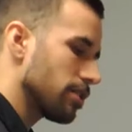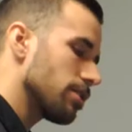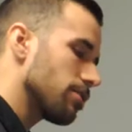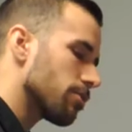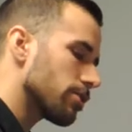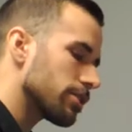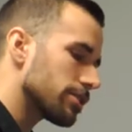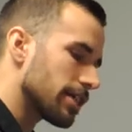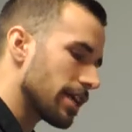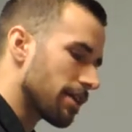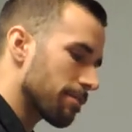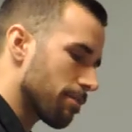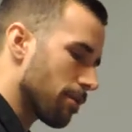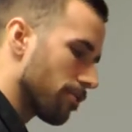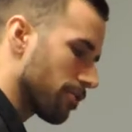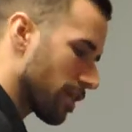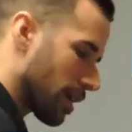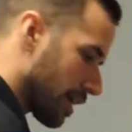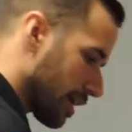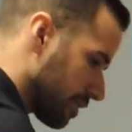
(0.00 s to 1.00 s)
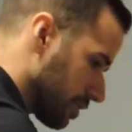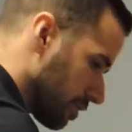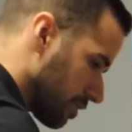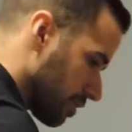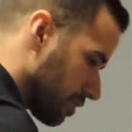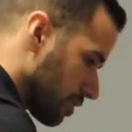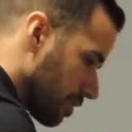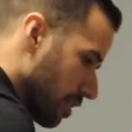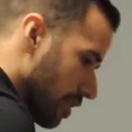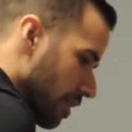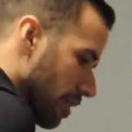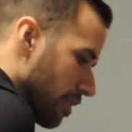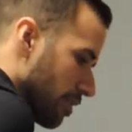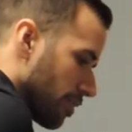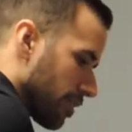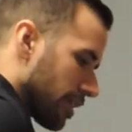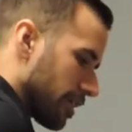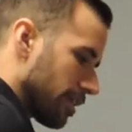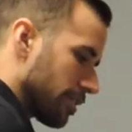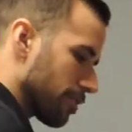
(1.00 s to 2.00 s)
you want to take both hands.
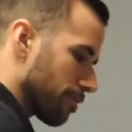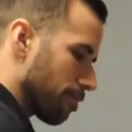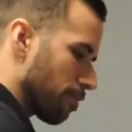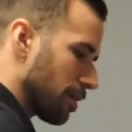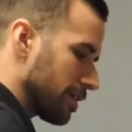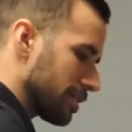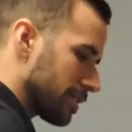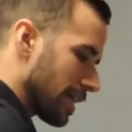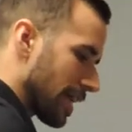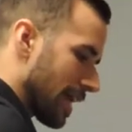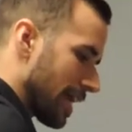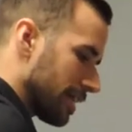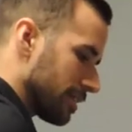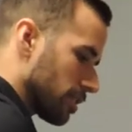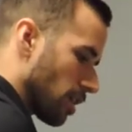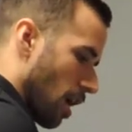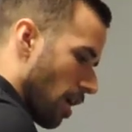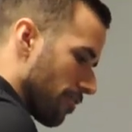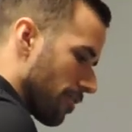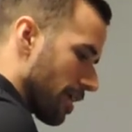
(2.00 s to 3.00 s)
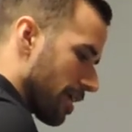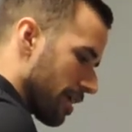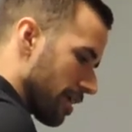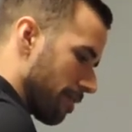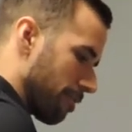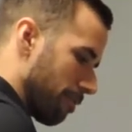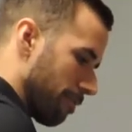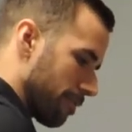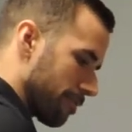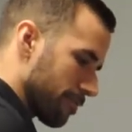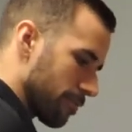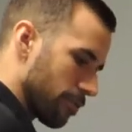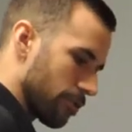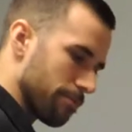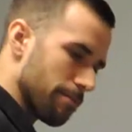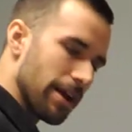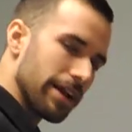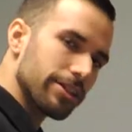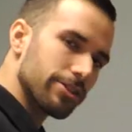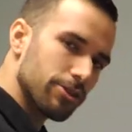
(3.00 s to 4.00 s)
You can either place the hands on the hip
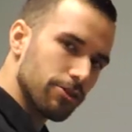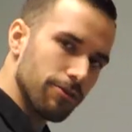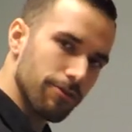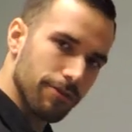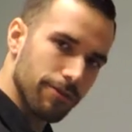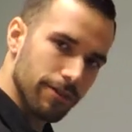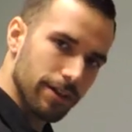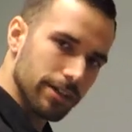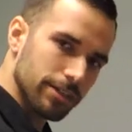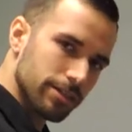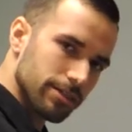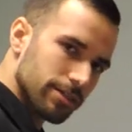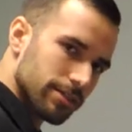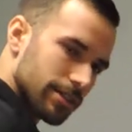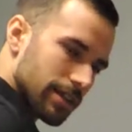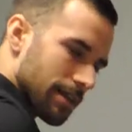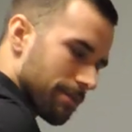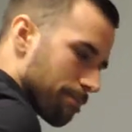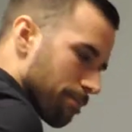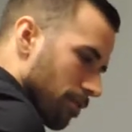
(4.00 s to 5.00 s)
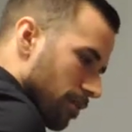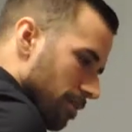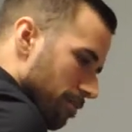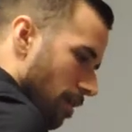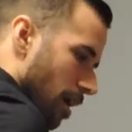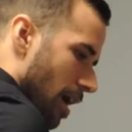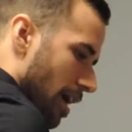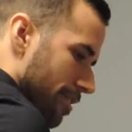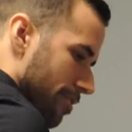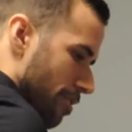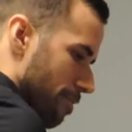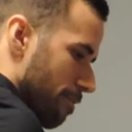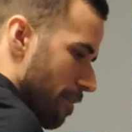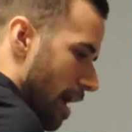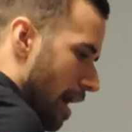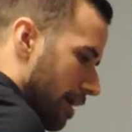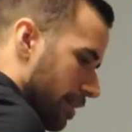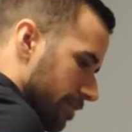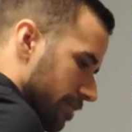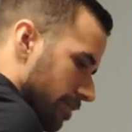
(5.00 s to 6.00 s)
or make two fists and put it behind your
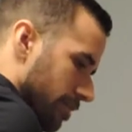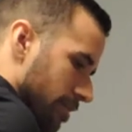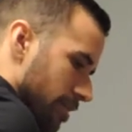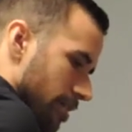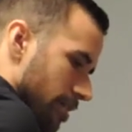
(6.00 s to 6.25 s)
back.